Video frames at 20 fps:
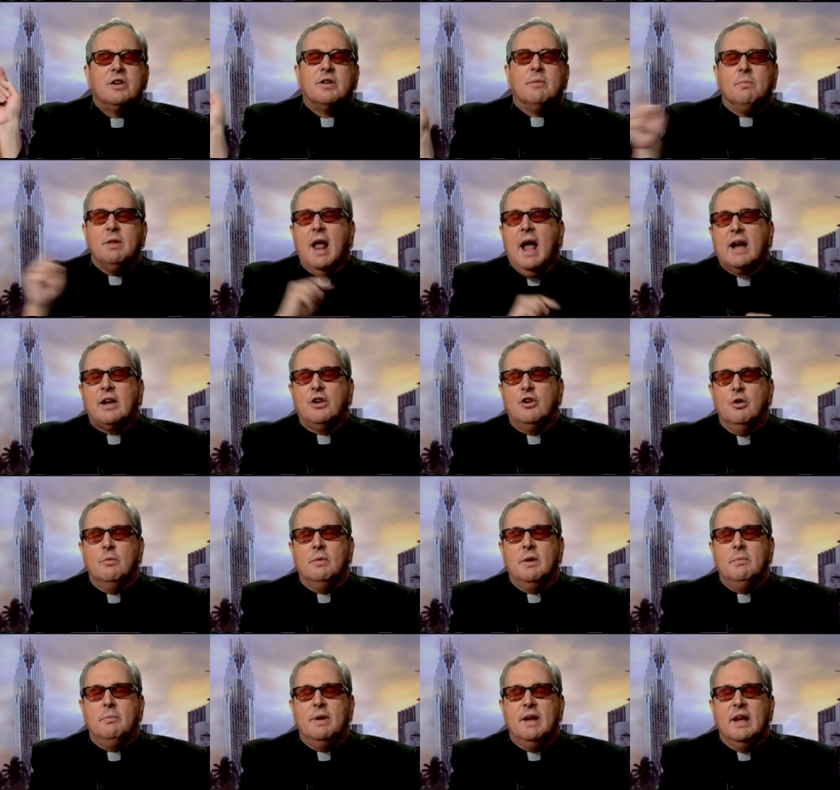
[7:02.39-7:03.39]
to black
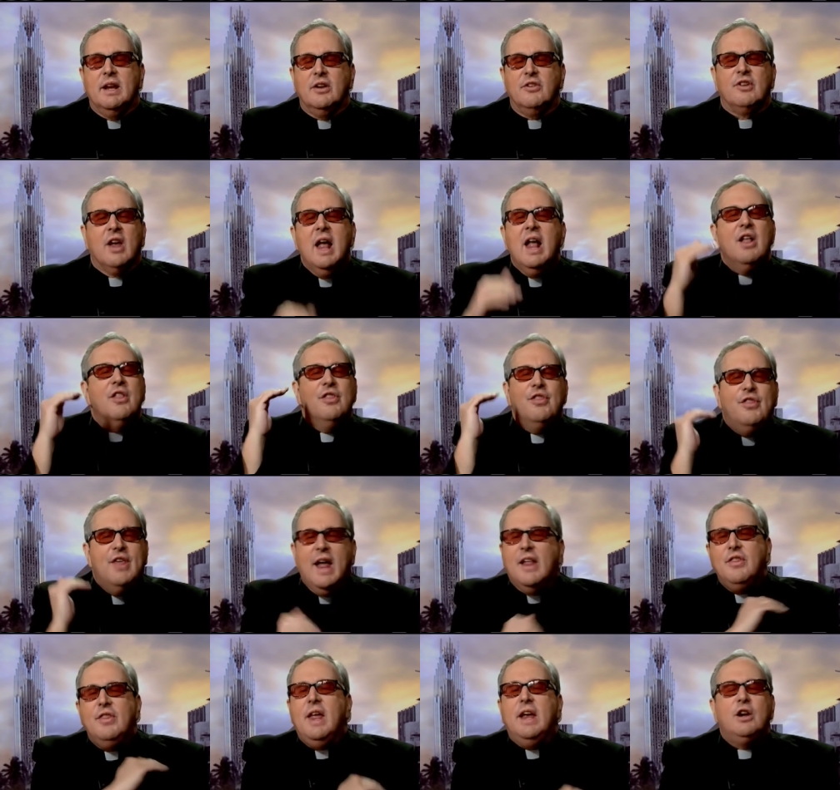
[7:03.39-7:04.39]
human beings.
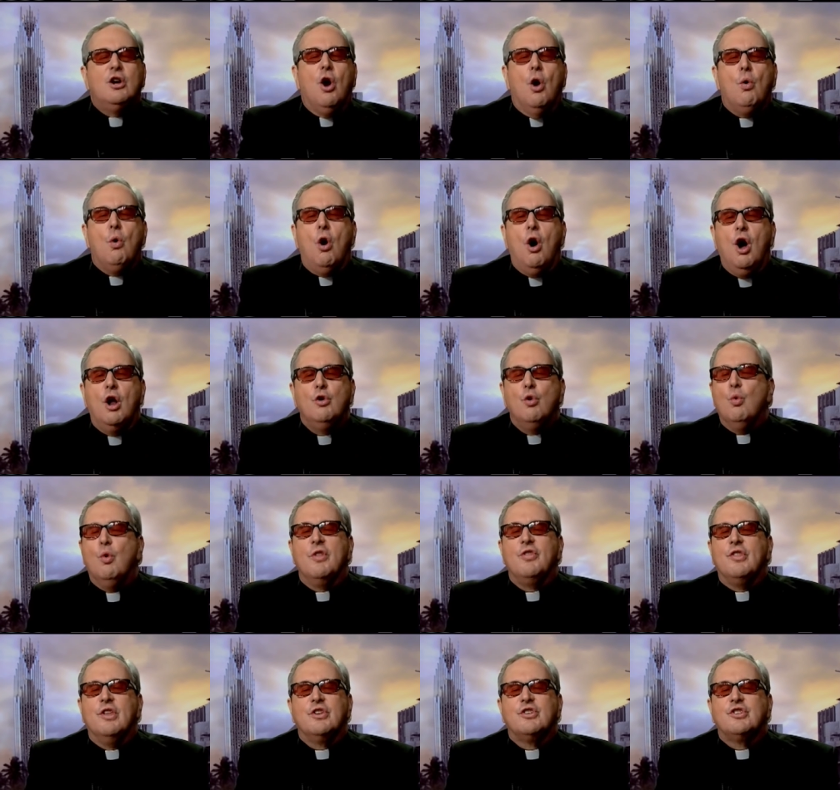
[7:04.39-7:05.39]
Then they go on
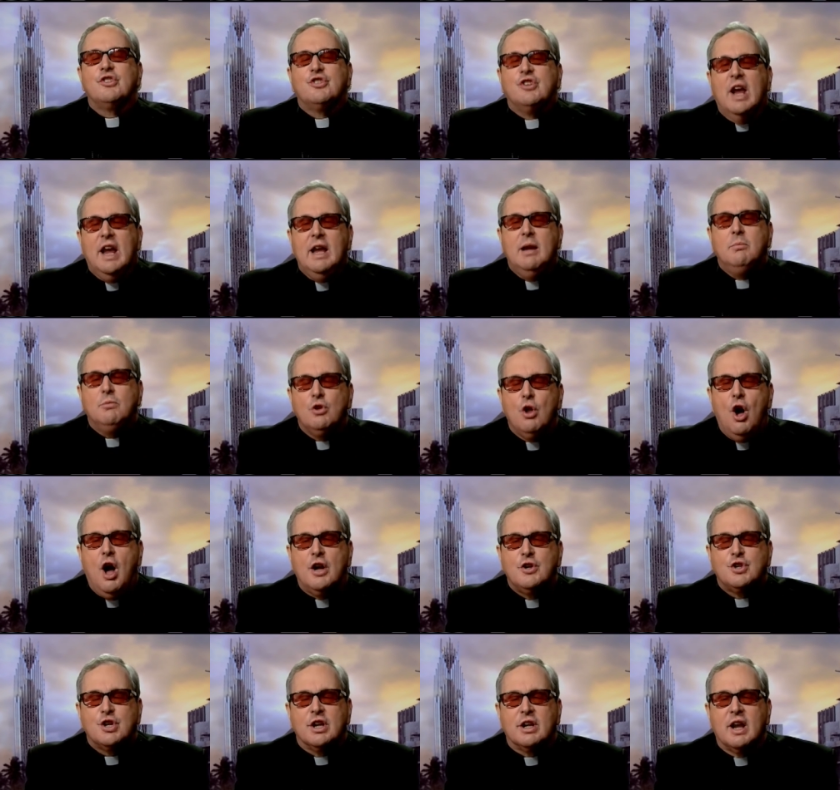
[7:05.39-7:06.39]
with the same
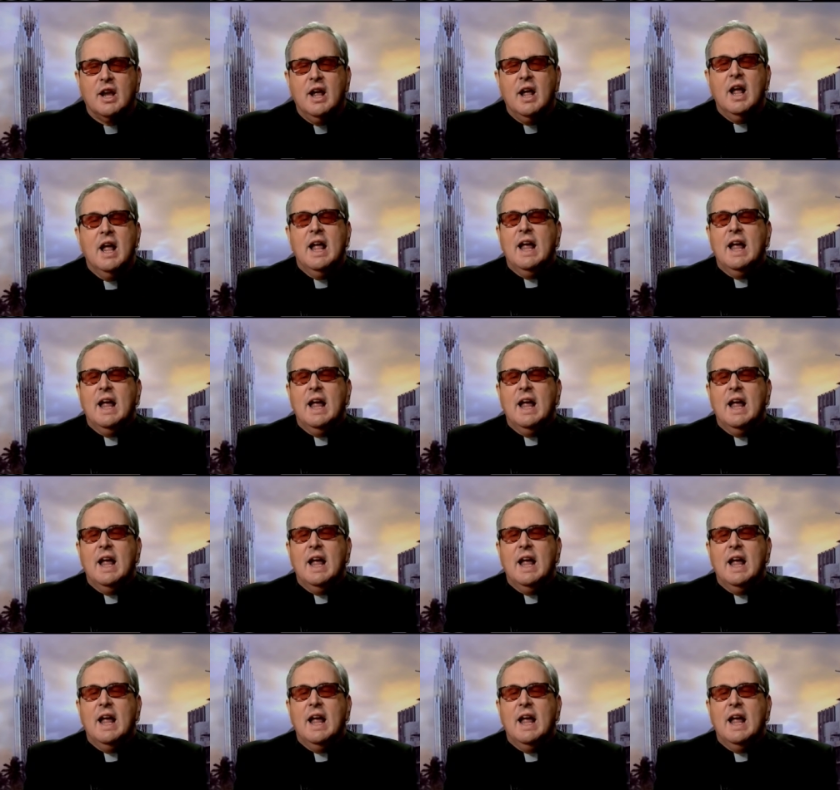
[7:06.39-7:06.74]
logic.